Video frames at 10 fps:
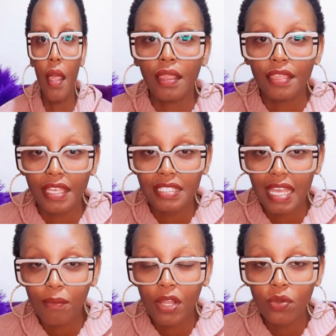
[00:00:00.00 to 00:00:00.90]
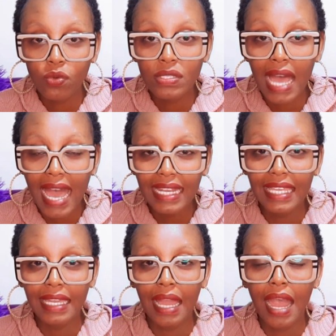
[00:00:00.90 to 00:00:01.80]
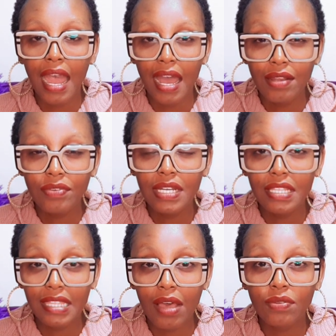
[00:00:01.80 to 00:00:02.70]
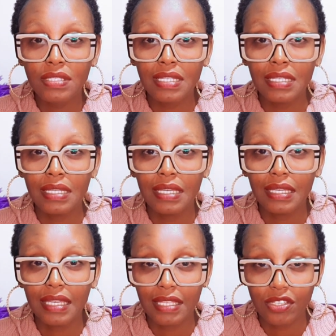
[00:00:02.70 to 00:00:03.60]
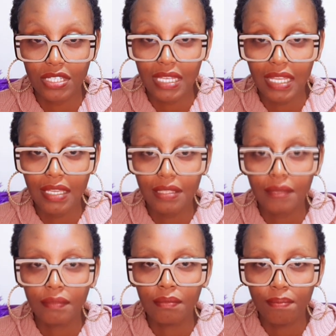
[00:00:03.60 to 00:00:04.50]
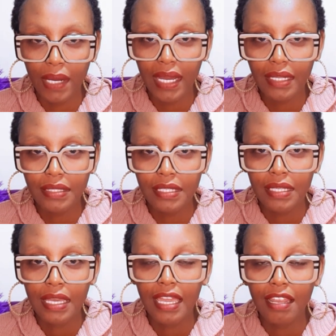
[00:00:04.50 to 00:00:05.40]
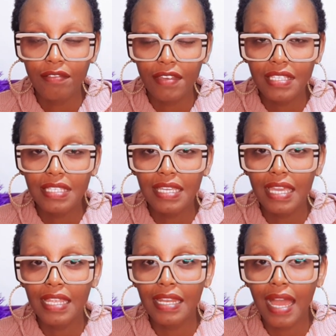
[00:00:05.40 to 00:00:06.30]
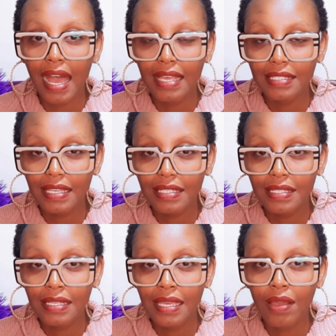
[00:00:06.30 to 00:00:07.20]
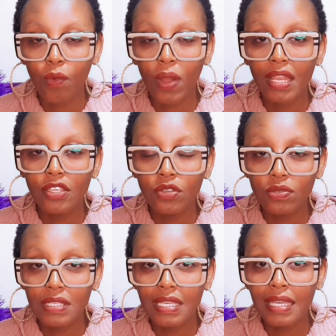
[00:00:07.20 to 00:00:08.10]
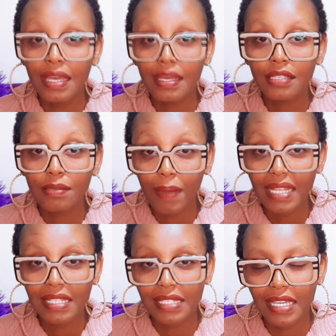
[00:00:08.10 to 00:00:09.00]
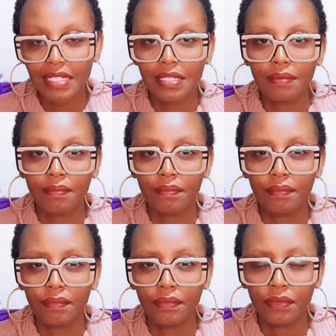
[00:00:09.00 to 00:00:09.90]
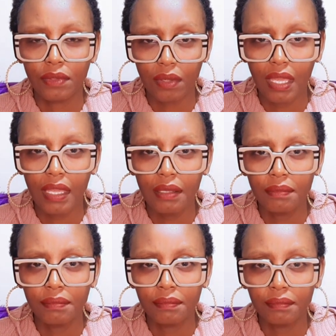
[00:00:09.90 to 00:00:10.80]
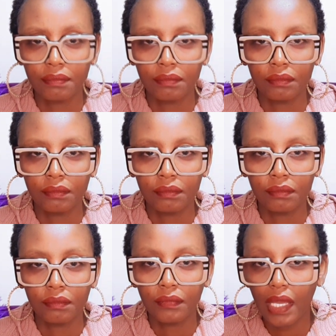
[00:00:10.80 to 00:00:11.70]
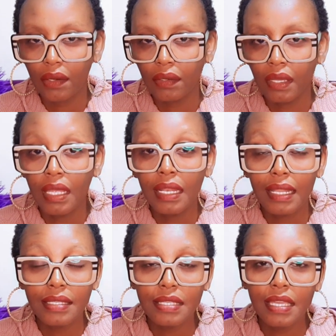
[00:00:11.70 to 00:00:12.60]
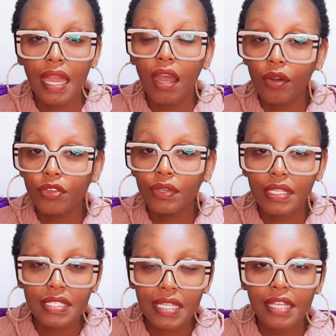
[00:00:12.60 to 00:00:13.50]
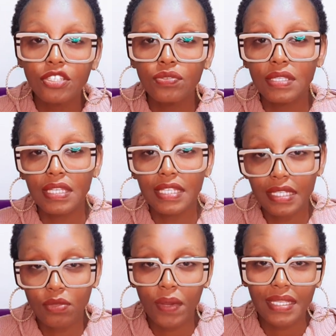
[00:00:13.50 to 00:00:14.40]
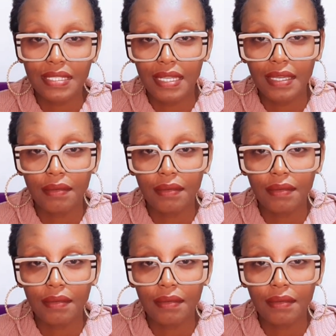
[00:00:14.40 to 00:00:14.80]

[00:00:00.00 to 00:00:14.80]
than someone who's earning 100,000 Kenya shillings but investing in assets while using smart debt. Okay? Now, let's see how you can start using debt wisely.